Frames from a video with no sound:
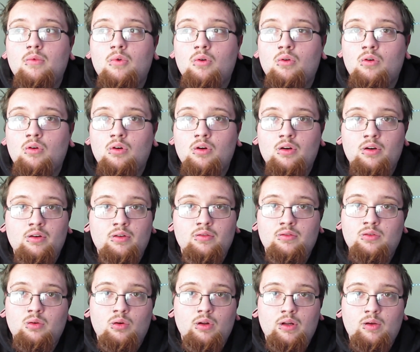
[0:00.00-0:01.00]
Or
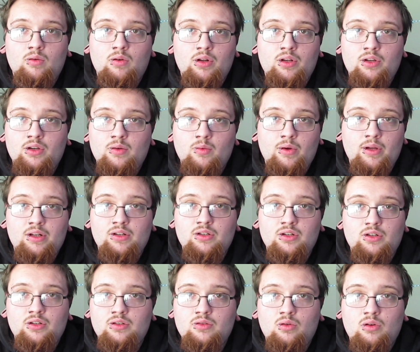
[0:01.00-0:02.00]
21. You can wait until
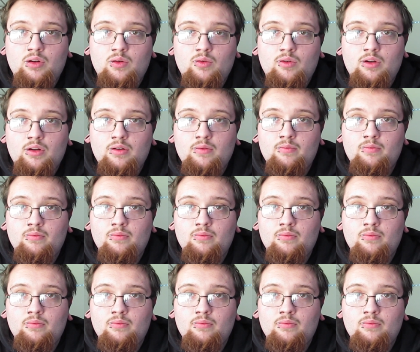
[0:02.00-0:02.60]
you're 21.